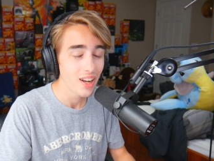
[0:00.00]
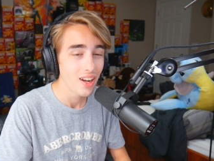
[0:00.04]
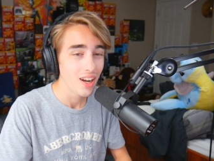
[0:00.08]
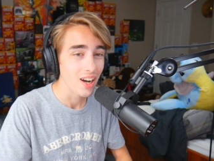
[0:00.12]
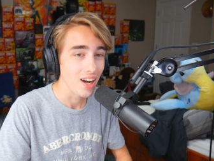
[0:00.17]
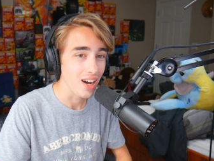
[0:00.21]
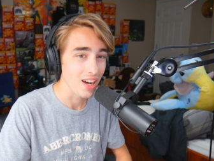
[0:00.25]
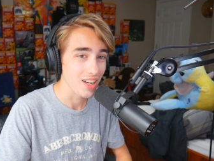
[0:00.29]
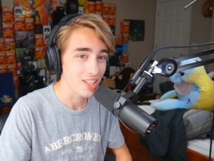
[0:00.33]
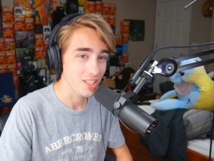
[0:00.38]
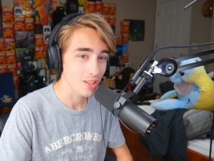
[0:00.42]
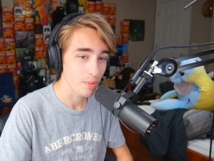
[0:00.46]

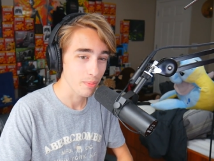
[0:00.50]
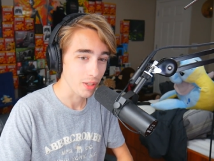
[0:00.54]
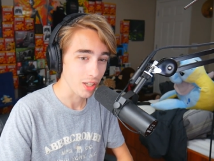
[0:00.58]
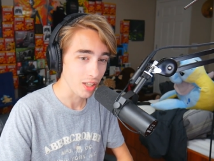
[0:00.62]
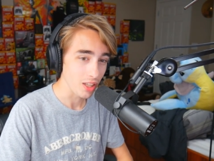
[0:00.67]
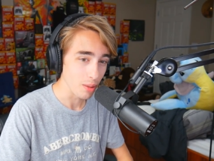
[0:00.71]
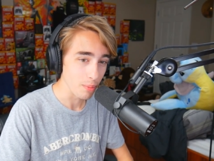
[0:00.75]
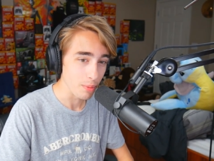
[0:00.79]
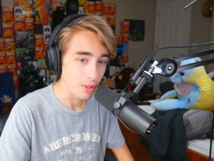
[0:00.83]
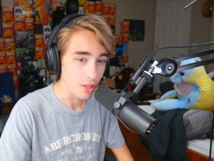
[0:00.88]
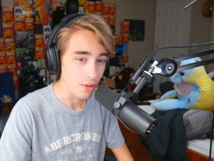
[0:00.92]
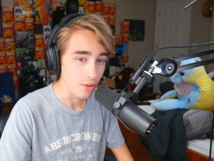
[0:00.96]
uh, something a
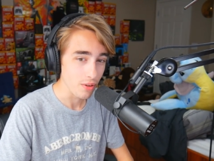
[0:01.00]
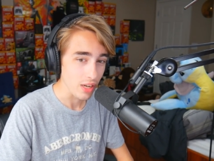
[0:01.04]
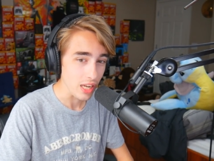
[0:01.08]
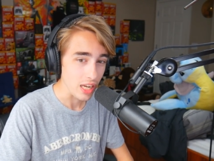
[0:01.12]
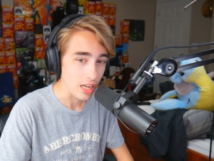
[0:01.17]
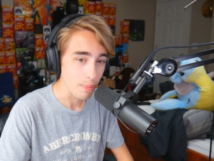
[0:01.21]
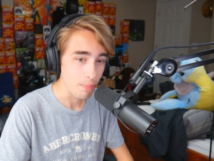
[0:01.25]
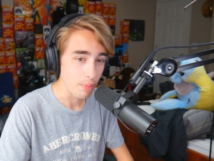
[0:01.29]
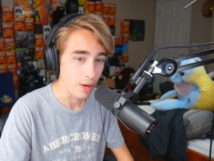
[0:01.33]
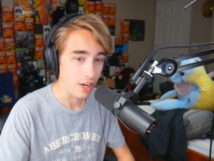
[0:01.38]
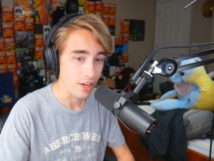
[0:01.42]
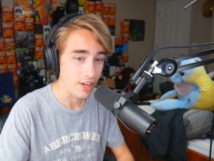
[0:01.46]
little bit
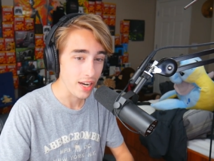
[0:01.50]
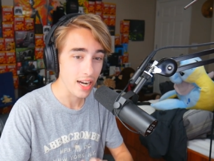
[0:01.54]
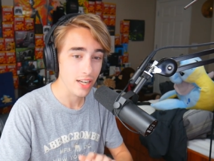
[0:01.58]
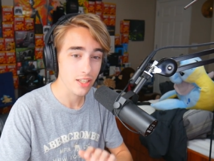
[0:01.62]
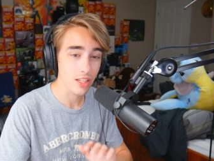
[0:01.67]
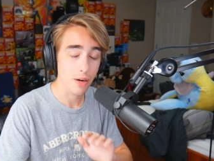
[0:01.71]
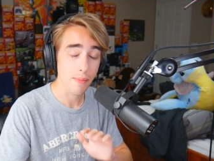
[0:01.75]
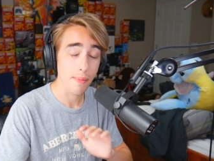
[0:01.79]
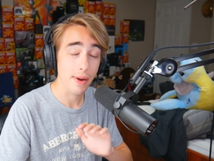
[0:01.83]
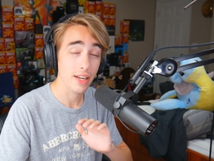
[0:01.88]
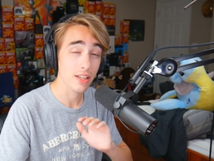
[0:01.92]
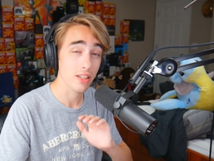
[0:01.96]
unique. But you guys
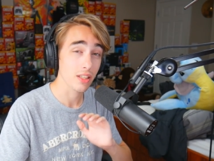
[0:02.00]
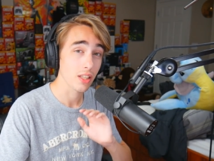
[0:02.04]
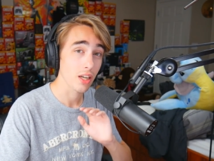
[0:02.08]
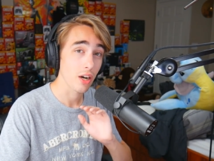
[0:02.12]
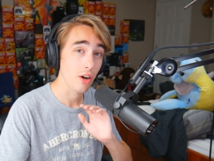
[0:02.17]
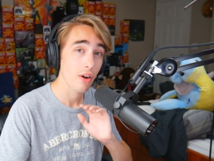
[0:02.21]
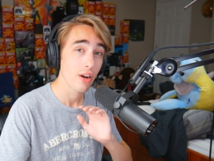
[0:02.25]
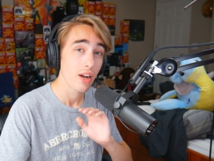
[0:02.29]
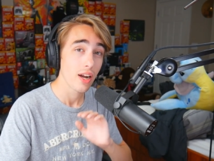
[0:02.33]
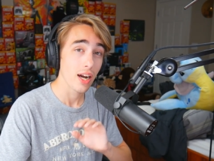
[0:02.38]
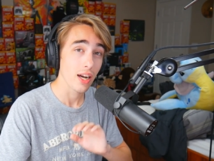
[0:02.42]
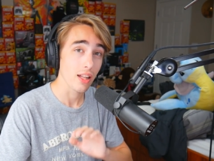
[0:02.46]
are amazing, though.